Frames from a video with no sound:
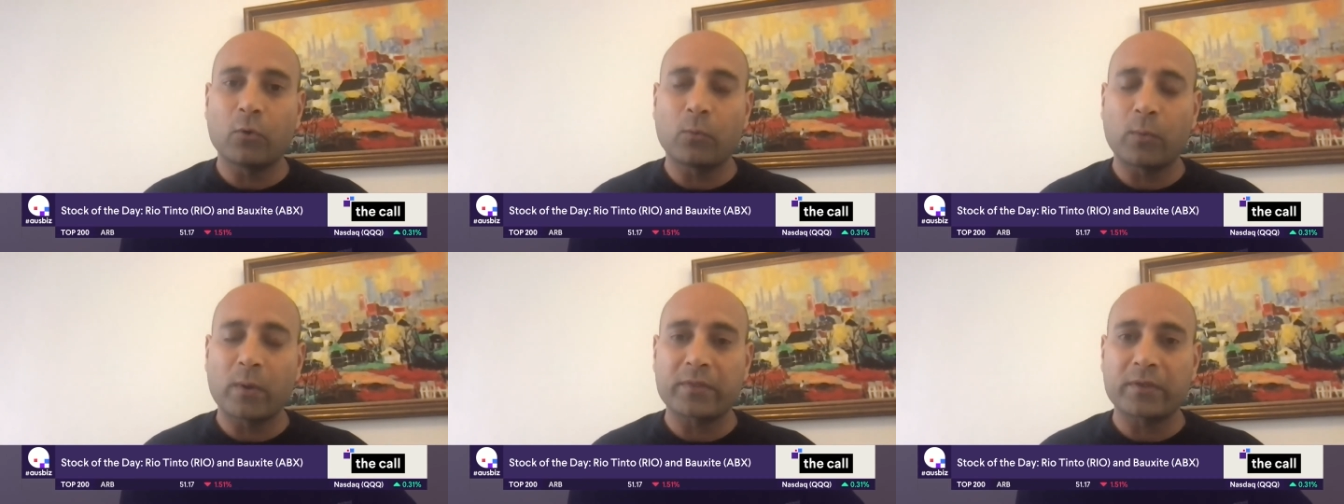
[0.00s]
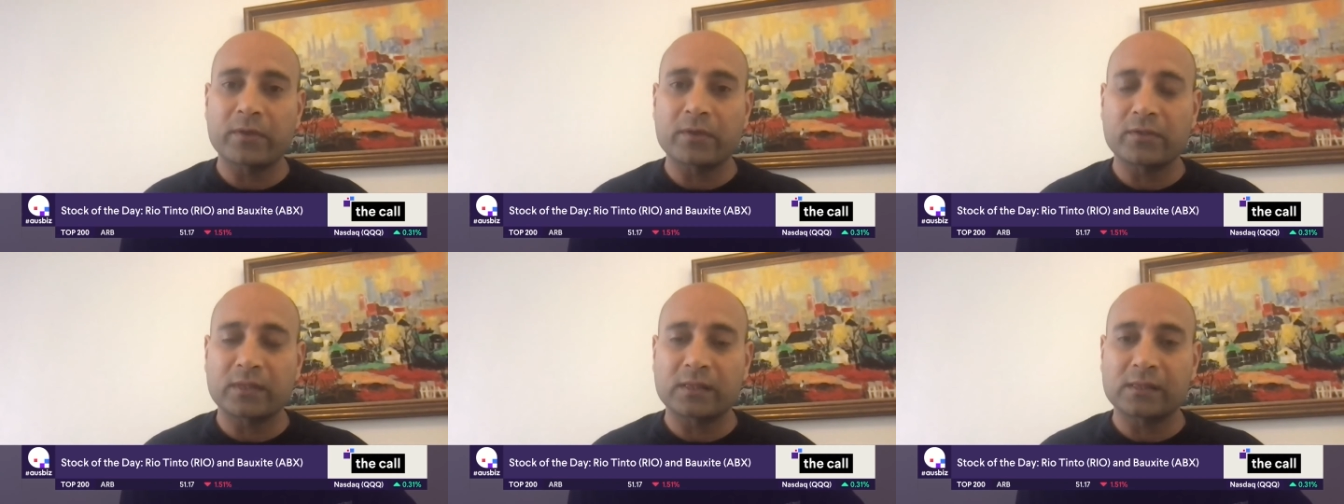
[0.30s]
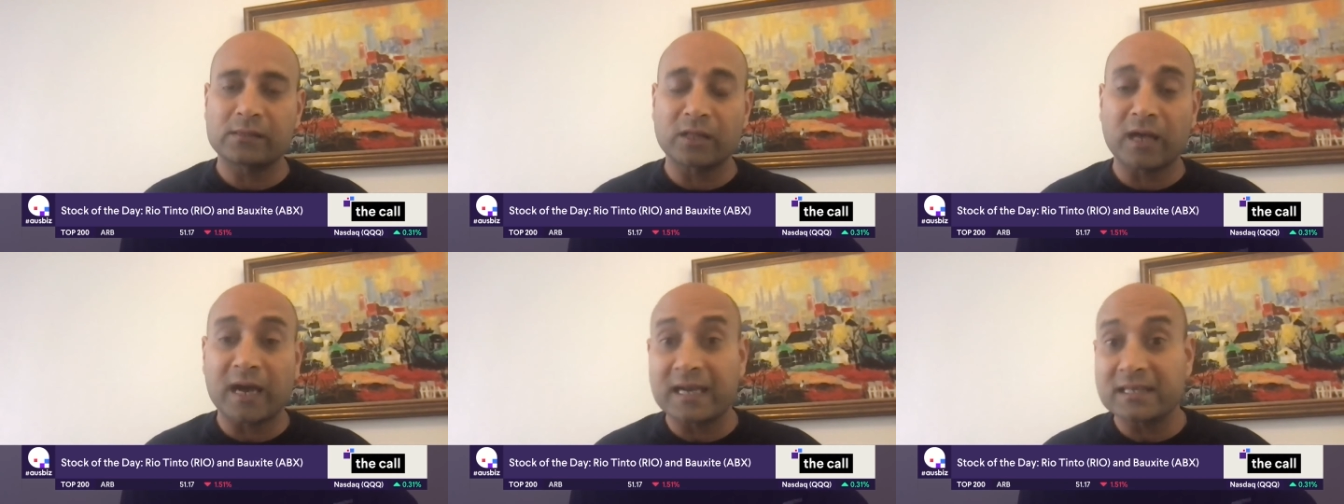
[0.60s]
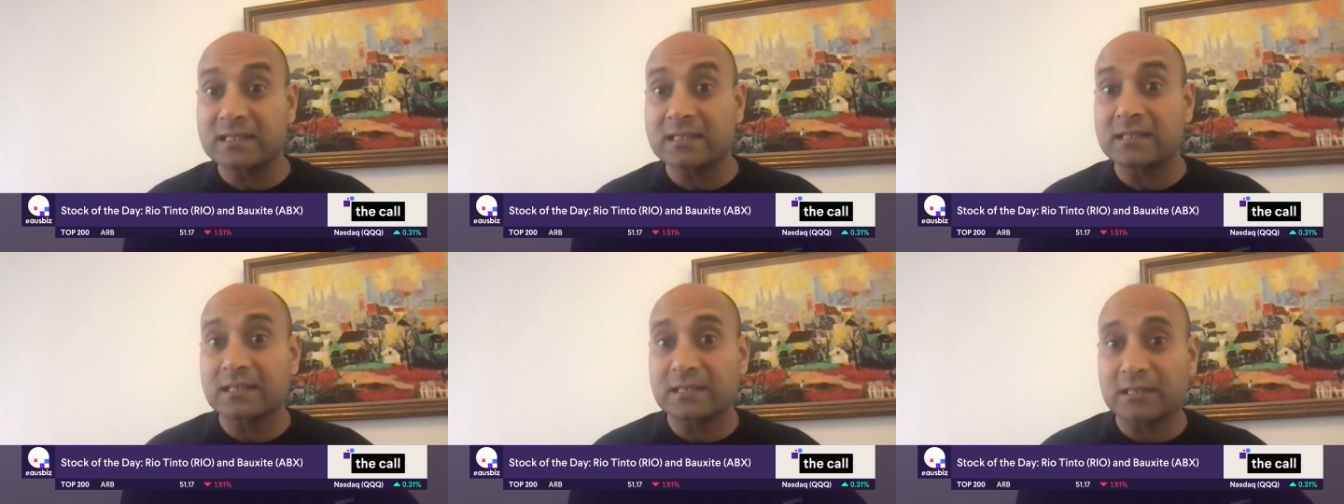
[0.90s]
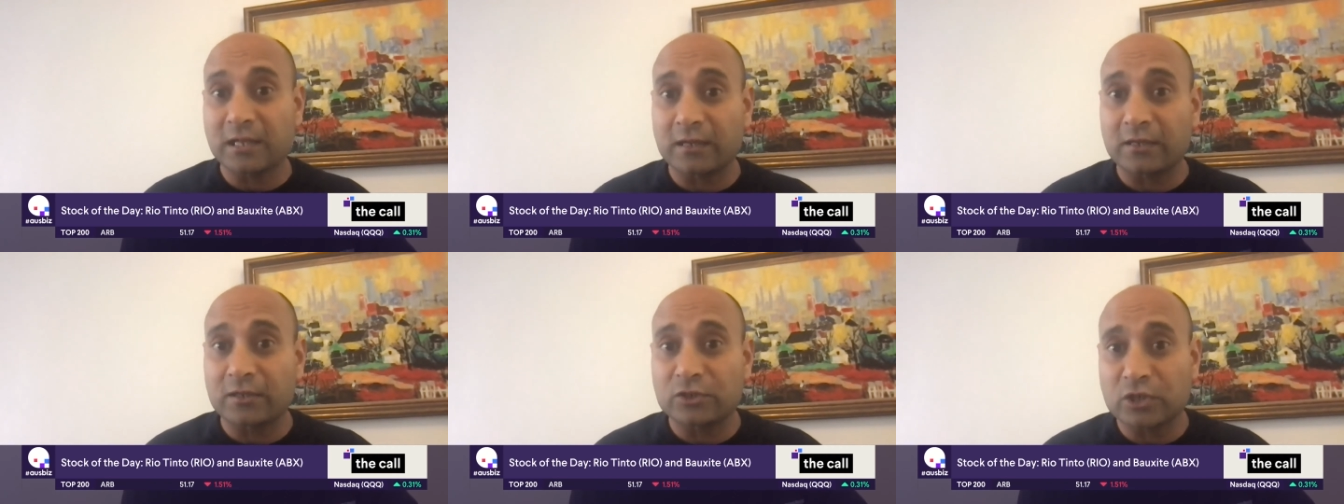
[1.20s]
or whether the licenses
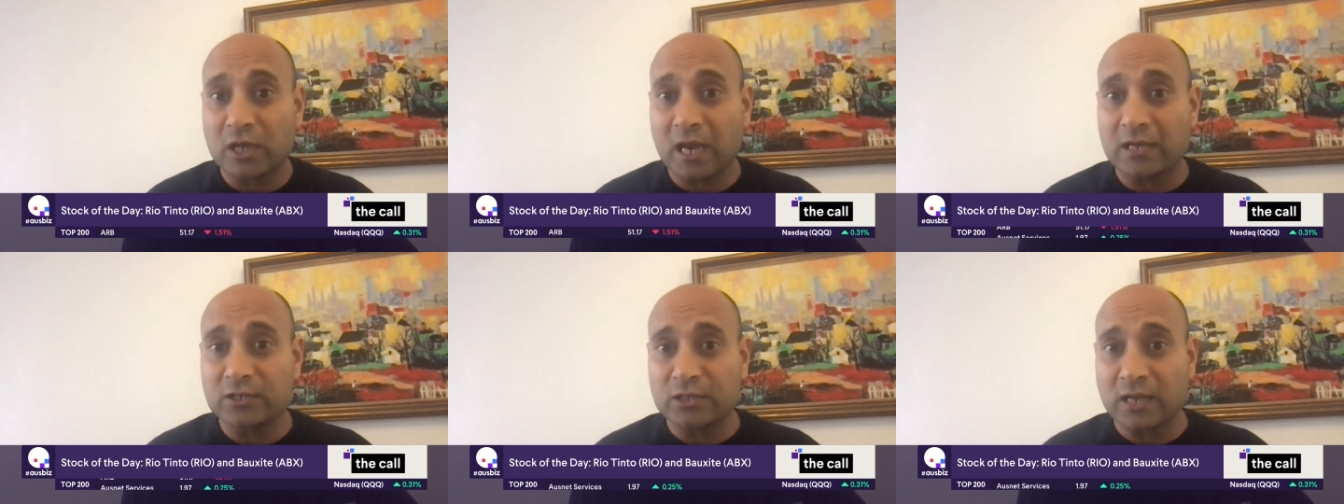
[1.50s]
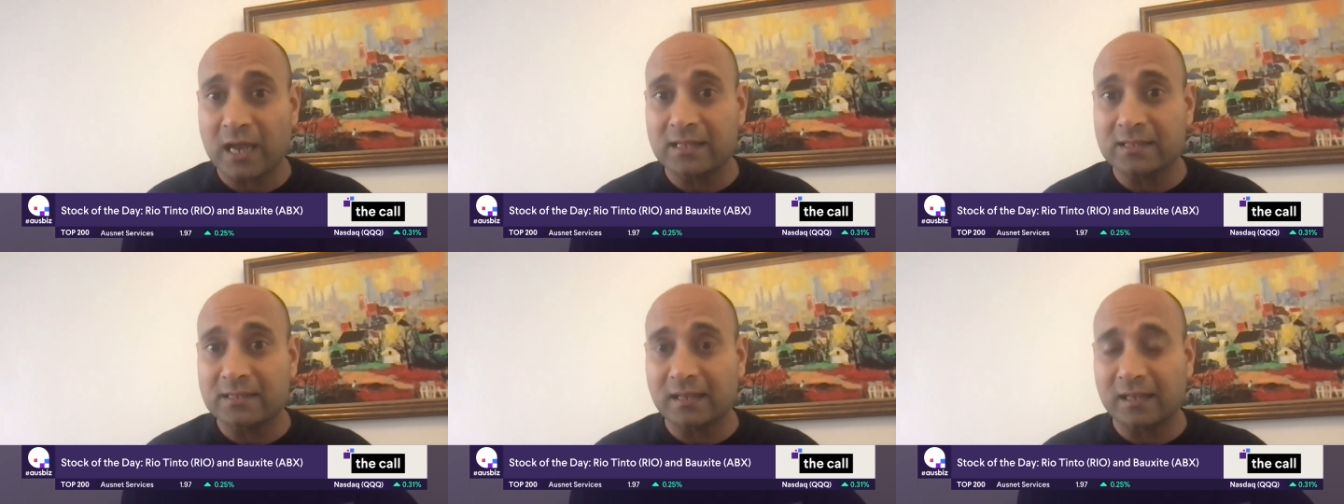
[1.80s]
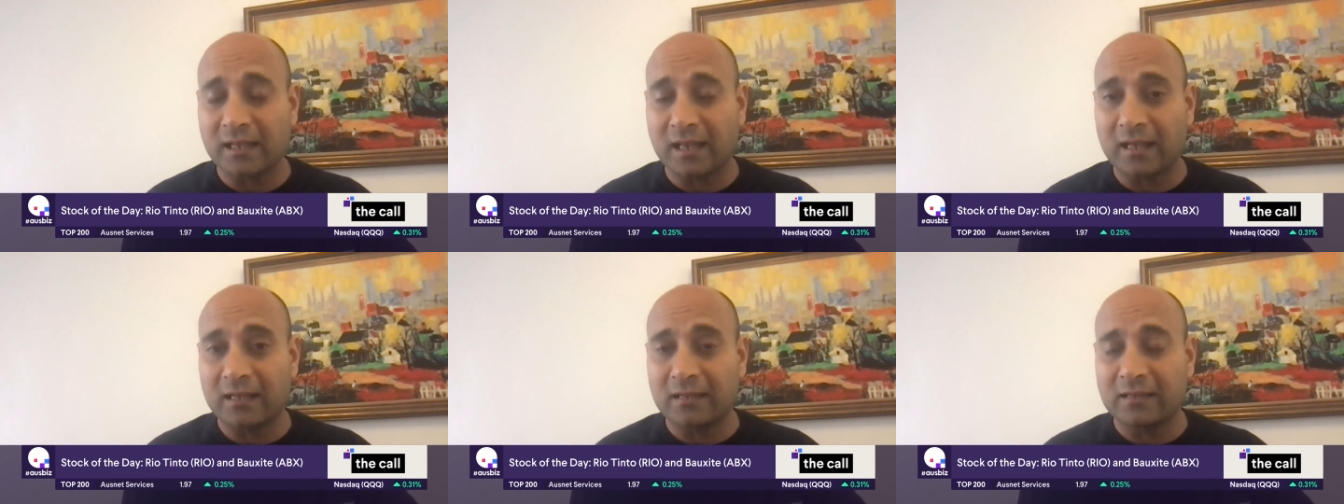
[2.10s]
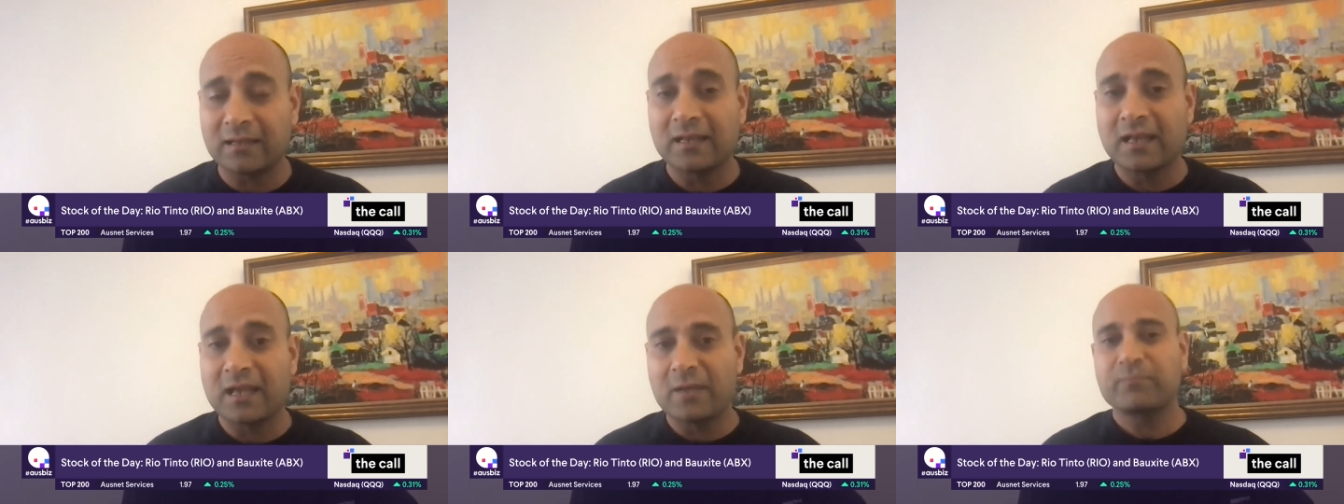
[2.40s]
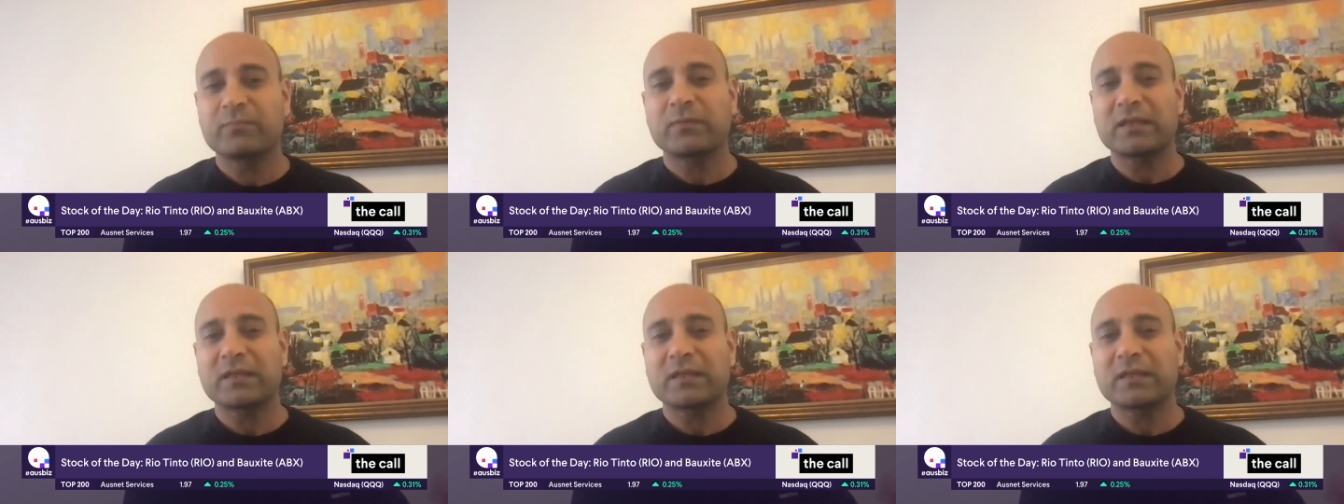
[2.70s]
are going to change hands again.